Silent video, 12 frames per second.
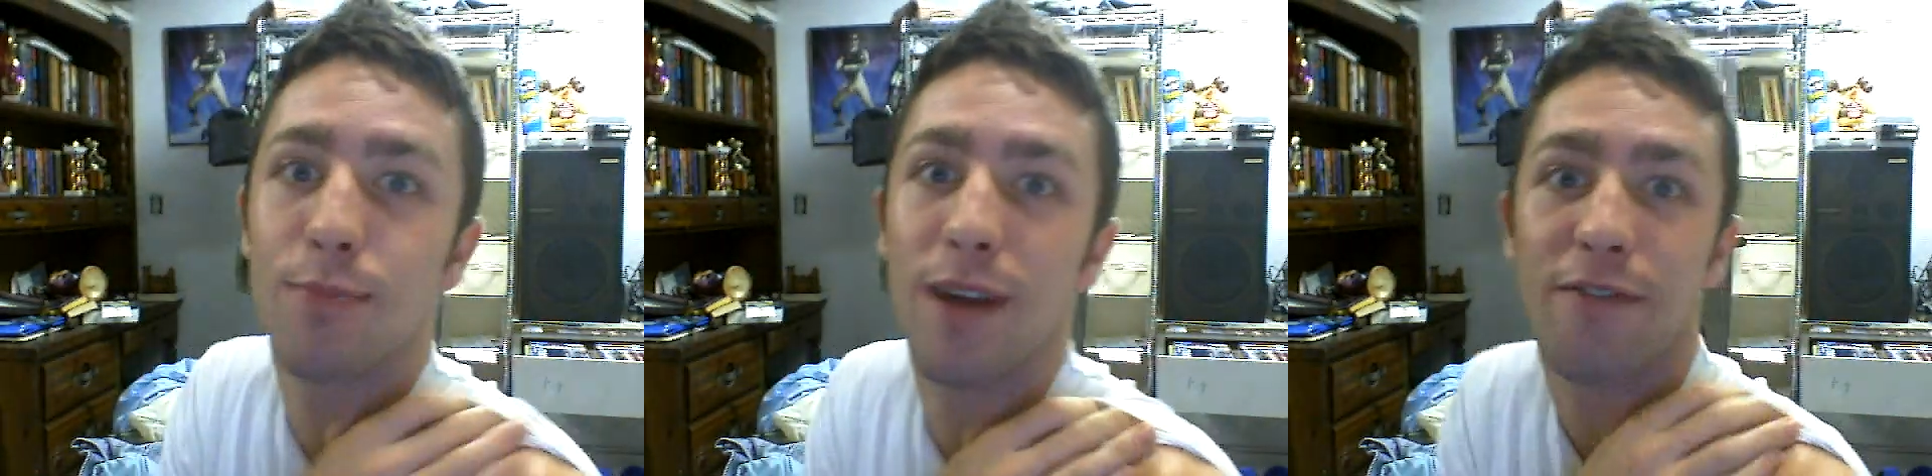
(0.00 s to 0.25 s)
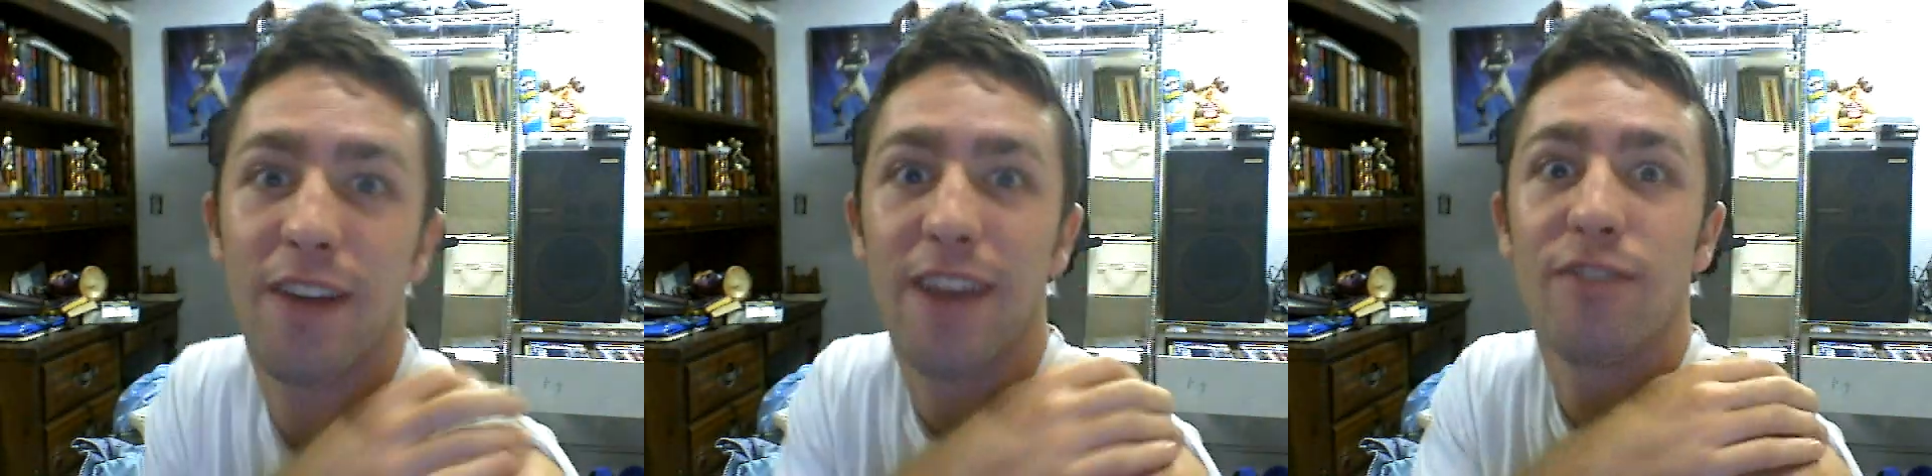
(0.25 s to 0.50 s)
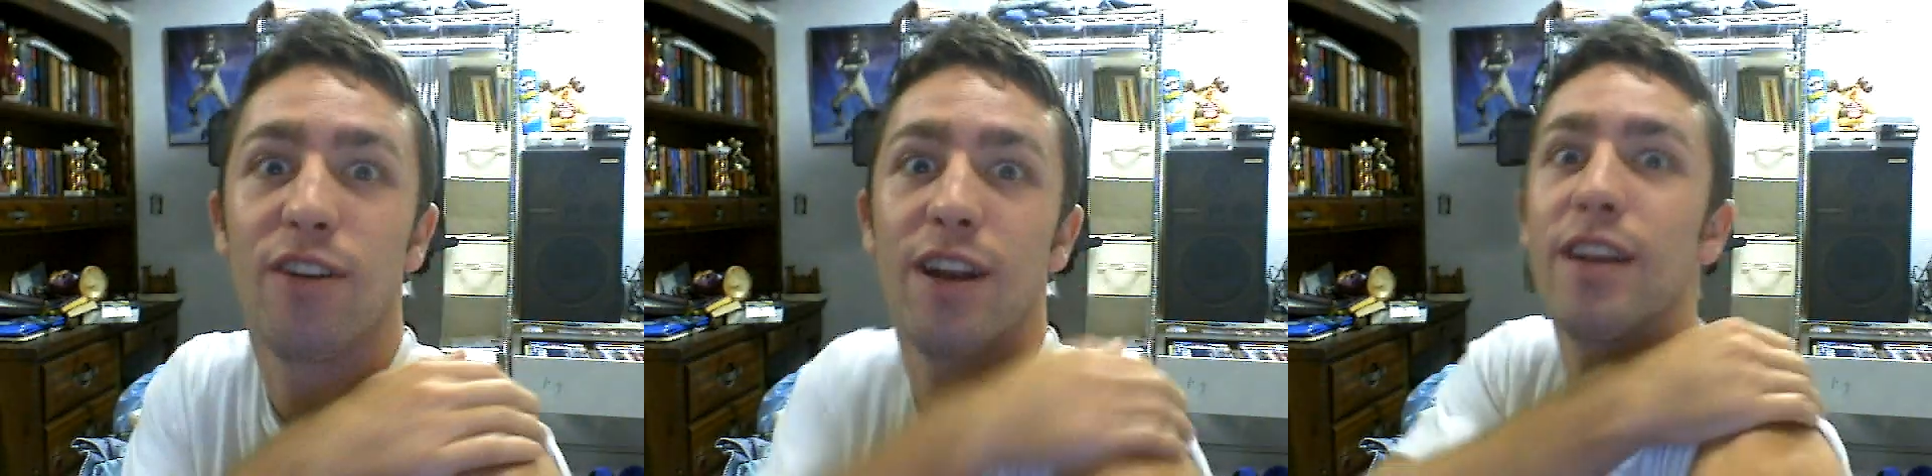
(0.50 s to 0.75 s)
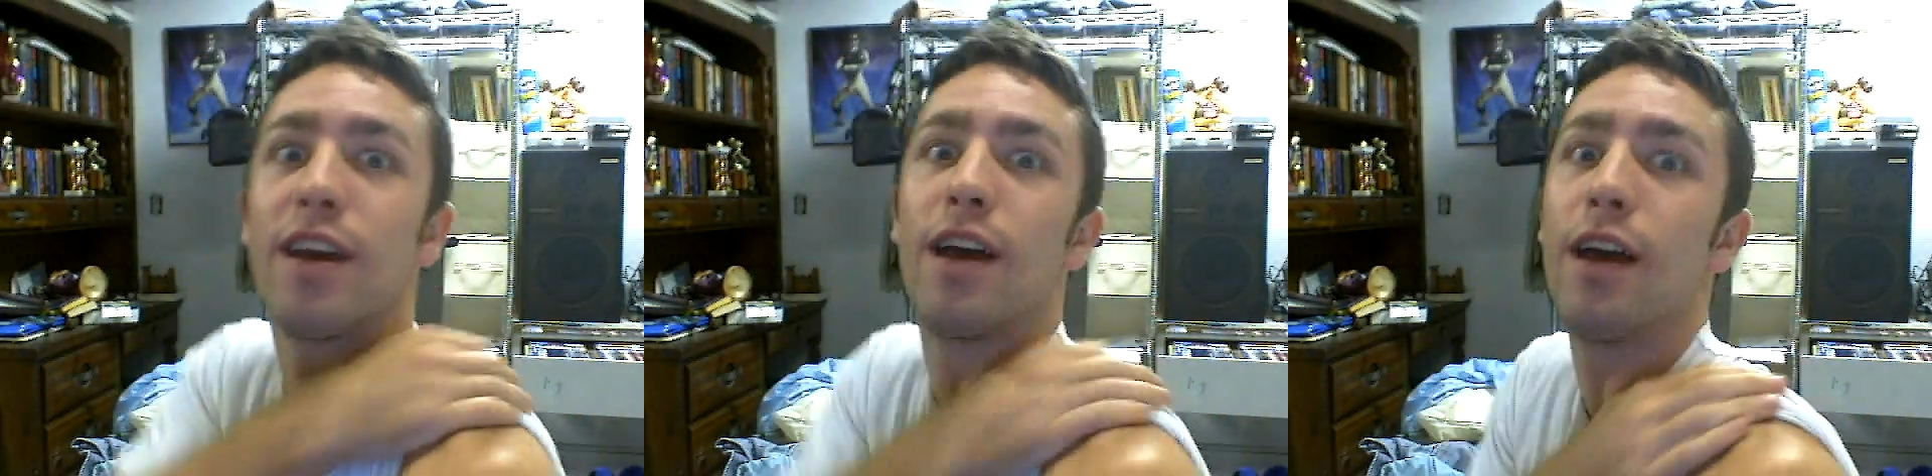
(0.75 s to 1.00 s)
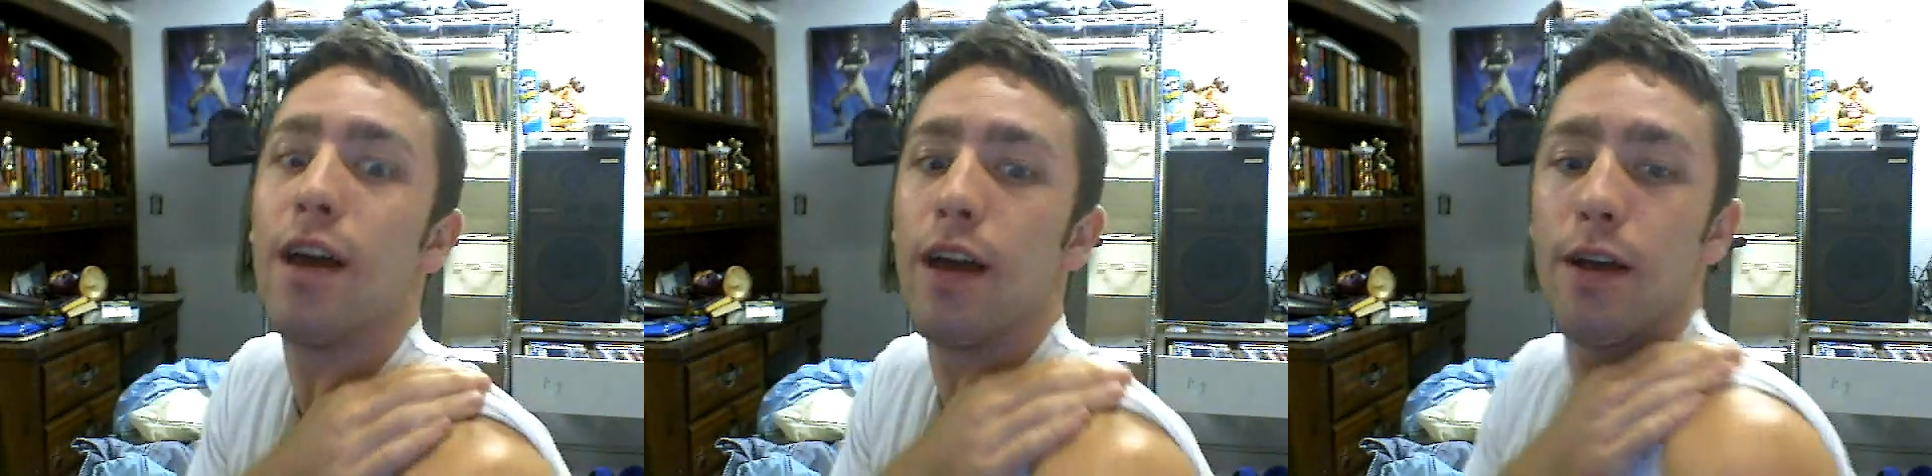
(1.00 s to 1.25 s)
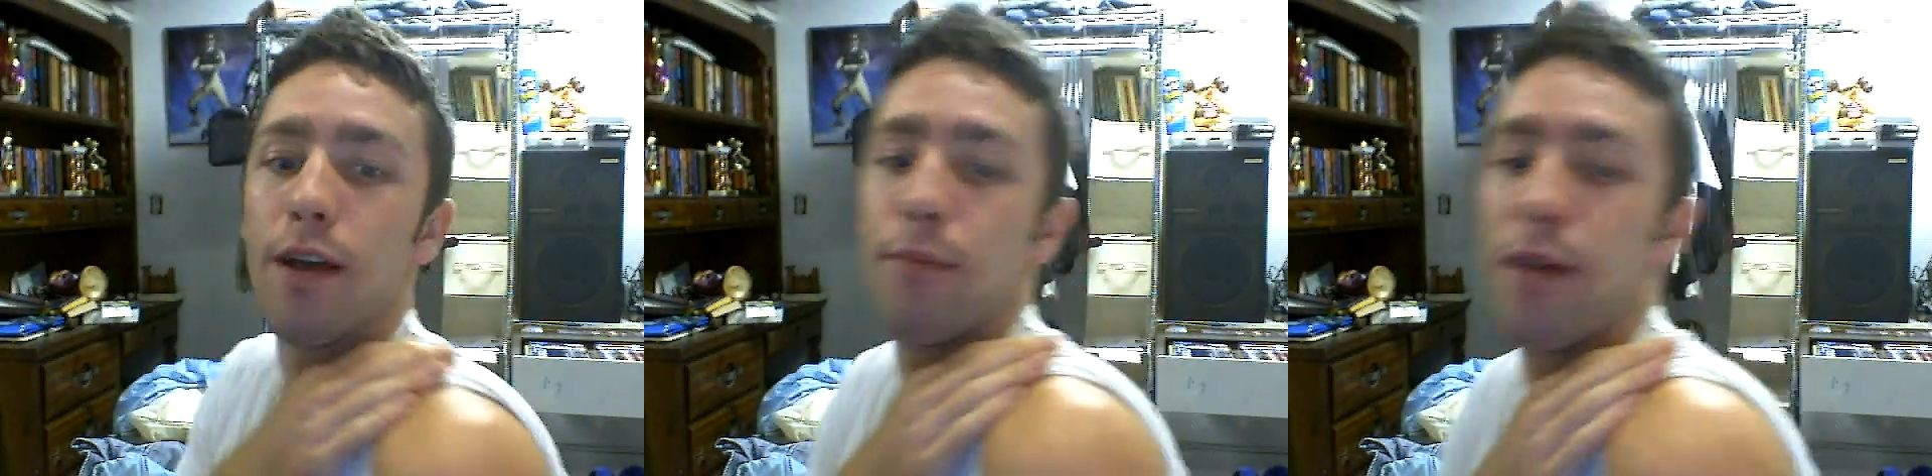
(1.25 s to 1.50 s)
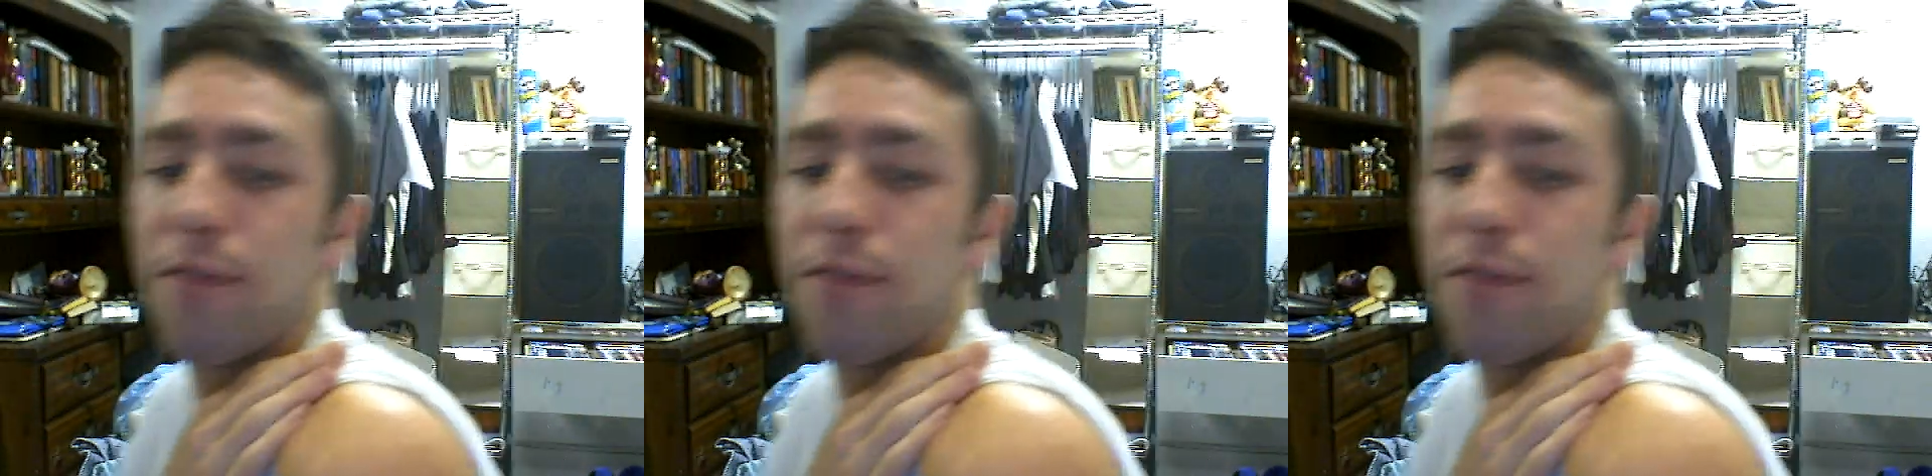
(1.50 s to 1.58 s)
my favorite, my